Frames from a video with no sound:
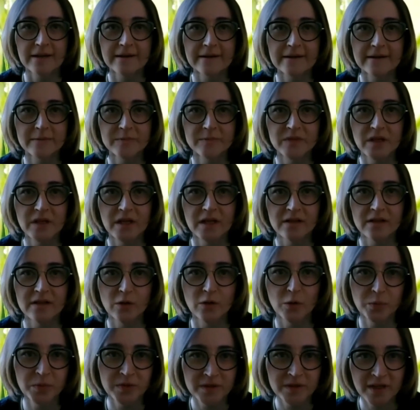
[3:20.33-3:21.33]
And
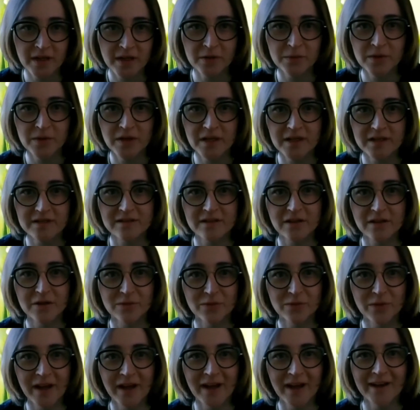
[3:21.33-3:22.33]
Open Data Week is our
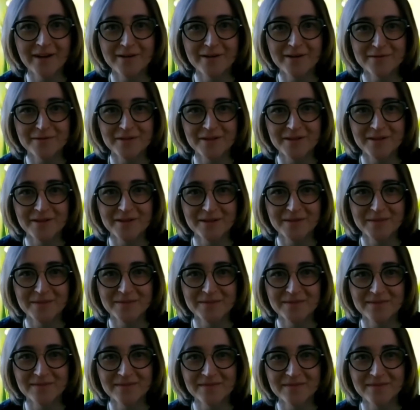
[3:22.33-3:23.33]
way of
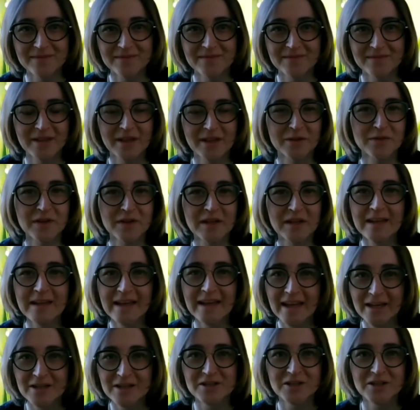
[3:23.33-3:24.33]
kind of
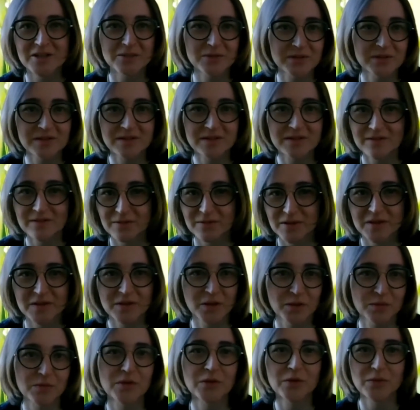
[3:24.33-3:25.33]
engaging with the
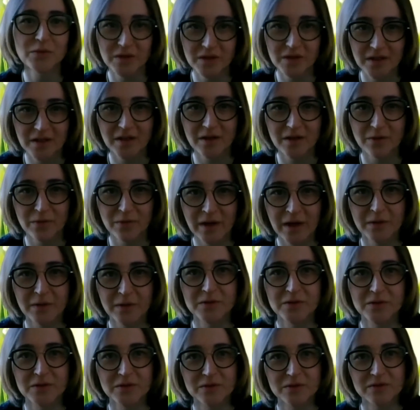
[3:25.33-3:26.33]
community
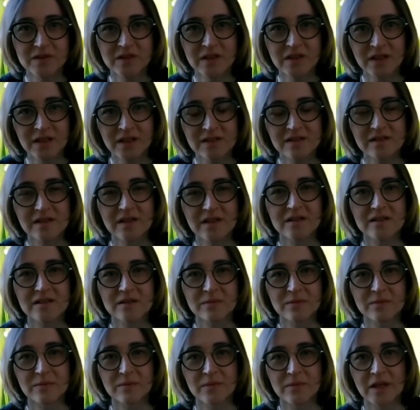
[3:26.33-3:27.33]
around those data sets,
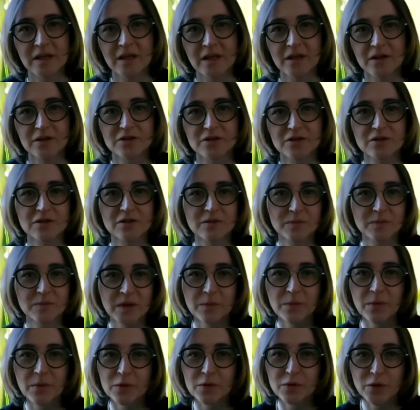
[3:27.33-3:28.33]
making sure
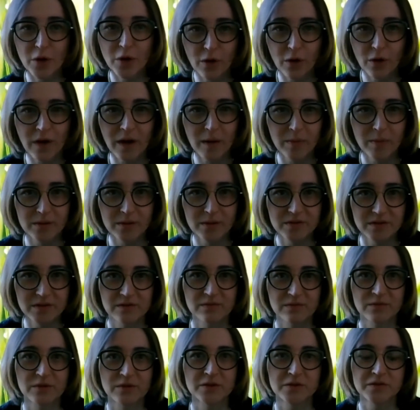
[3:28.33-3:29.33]
people know about
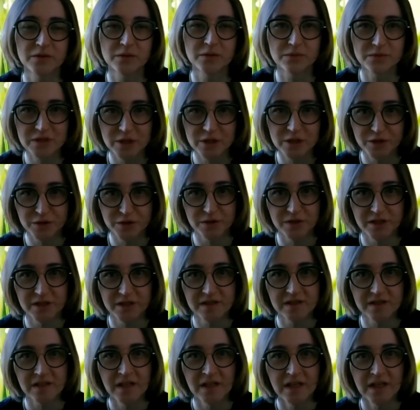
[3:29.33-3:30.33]
this wonderful
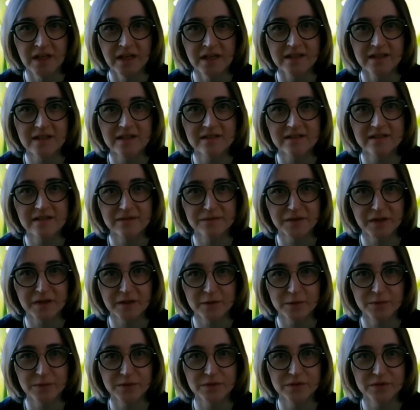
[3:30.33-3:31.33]
resource that is
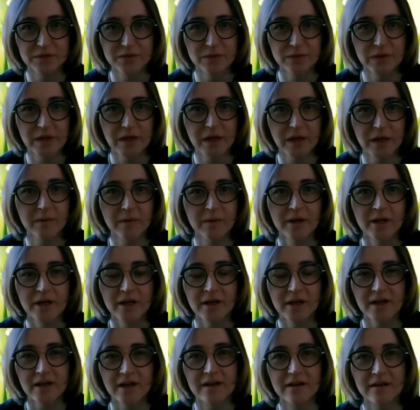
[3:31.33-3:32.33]
available to them,
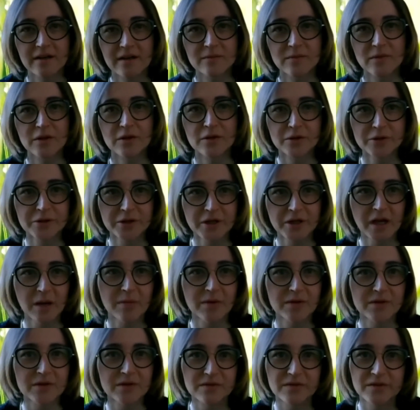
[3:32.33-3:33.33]
learning
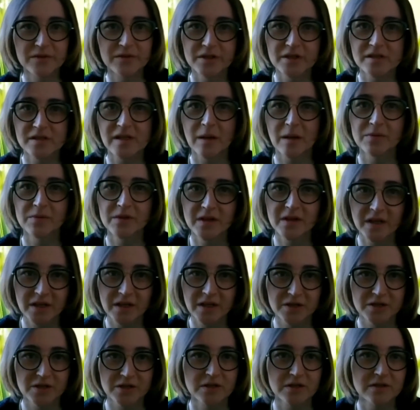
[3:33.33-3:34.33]
about the various
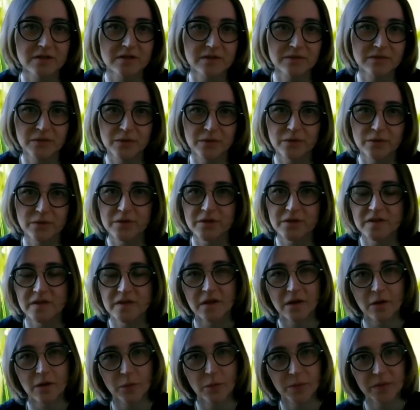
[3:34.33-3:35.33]
applications of New York
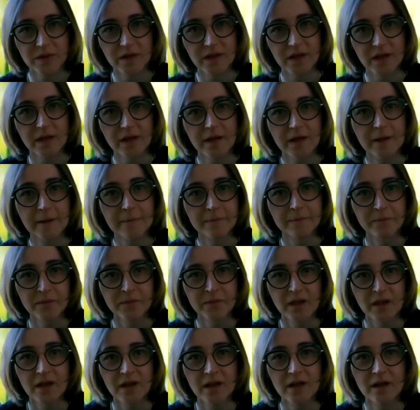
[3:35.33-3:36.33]
City Open Data,
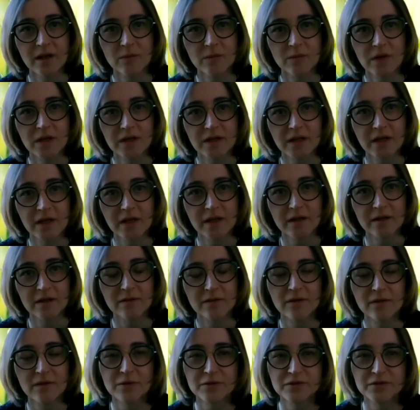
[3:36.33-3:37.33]

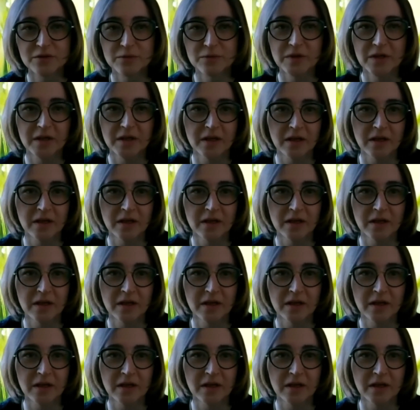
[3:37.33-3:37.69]
and also